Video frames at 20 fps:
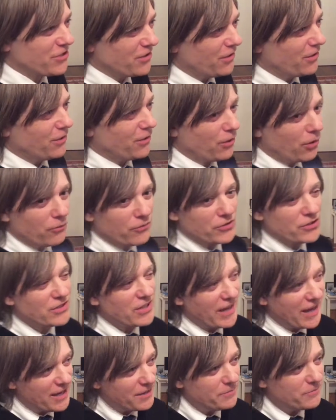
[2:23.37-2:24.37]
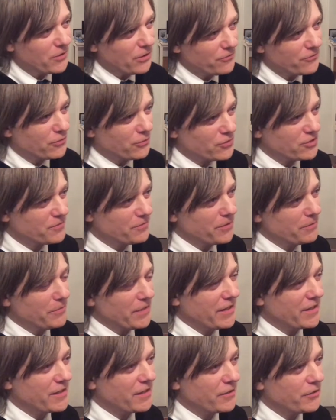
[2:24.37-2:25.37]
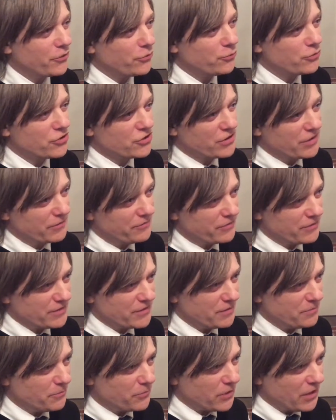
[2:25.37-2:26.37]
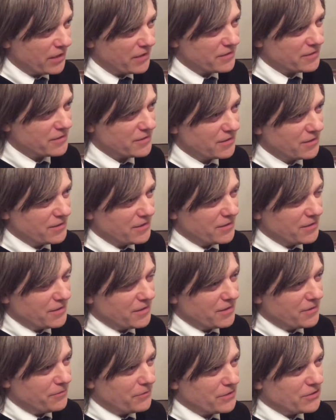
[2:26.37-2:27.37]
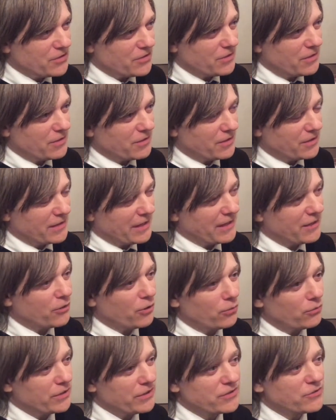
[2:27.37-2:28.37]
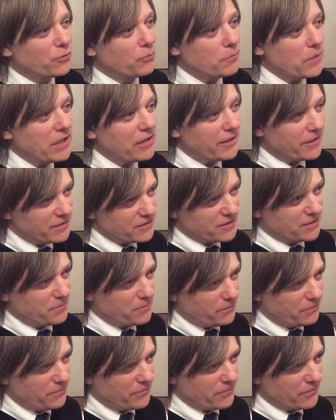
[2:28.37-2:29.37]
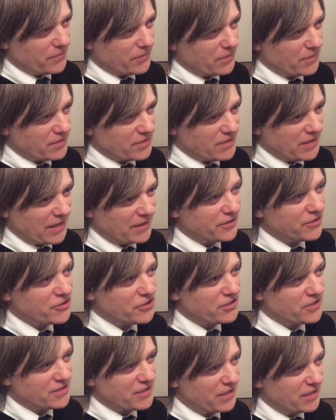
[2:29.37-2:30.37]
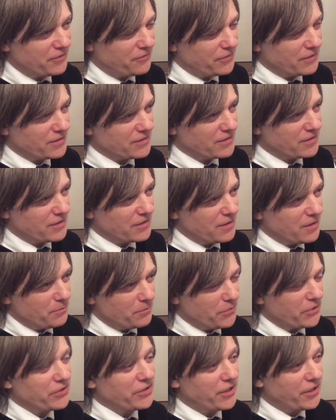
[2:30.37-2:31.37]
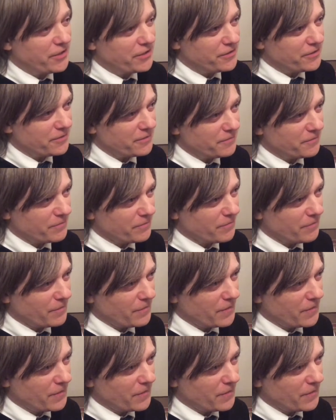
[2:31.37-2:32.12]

which over time, of course, will make a huge difference in price, which can go into millions energy savings per year.